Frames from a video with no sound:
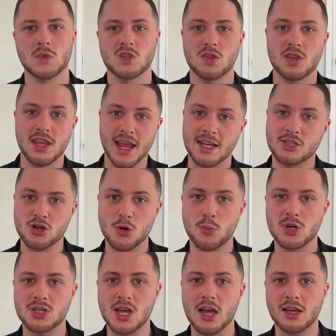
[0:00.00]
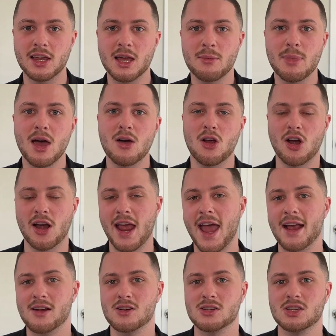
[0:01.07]
So the next group we're talking about are
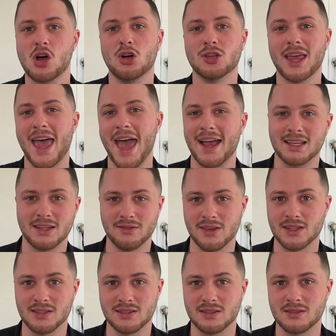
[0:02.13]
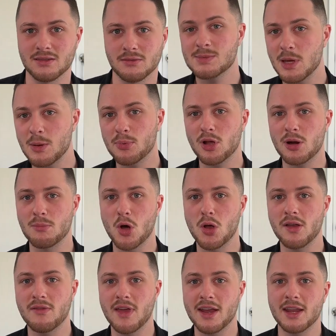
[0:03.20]
hackers called hacktivists. These people are
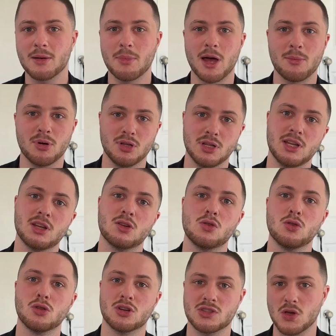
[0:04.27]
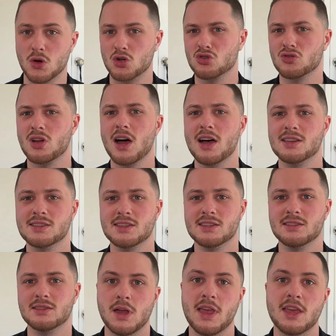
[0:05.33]
motivated by political or social
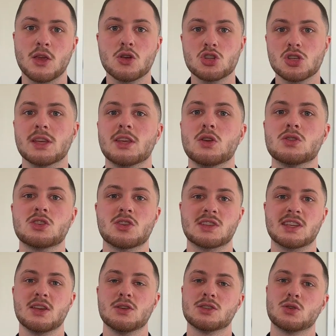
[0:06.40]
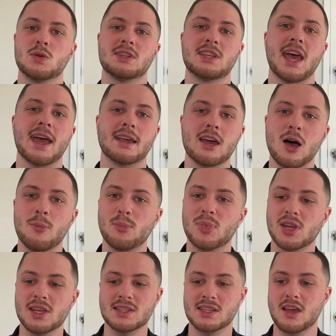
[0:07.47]
causes. They usually use their skills to attack
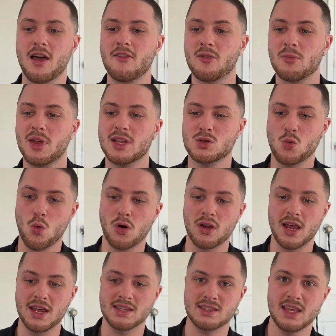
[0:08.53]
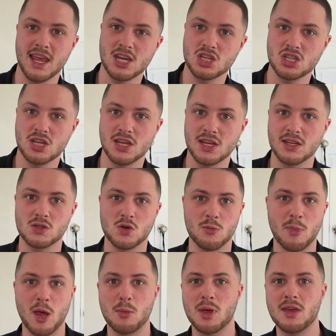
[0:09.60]
companies, government organizations, or
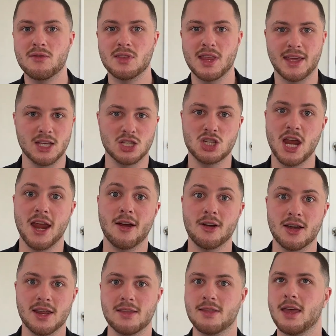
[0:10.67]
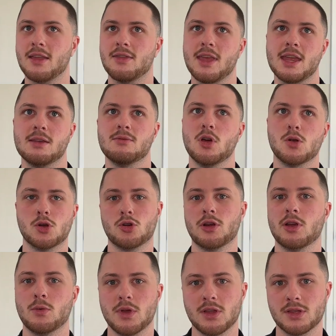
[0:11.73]
maybe even like a charity that they don't agree
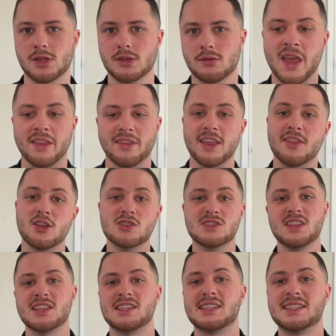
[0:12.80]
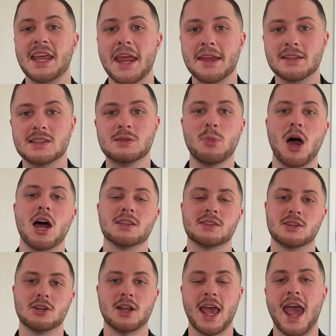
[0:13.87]
with. Then there's the state
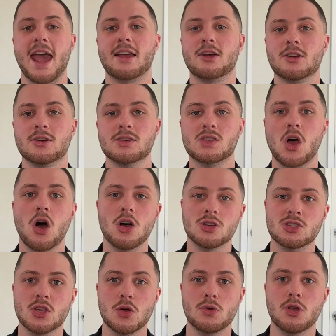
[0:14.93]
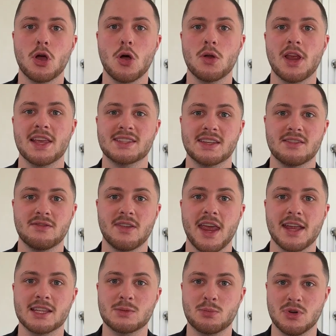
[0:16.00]
sponsored hackers, also known as
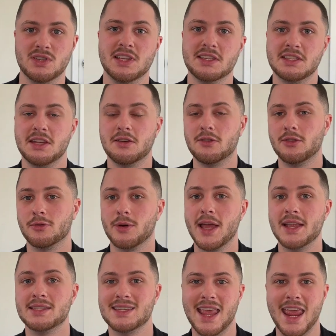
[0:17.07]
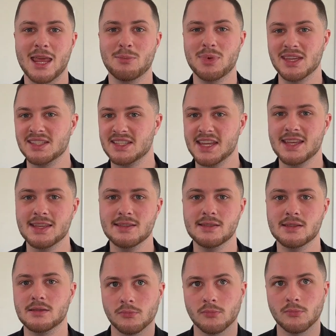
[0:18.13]
Advanced Persistent Threats, APTs.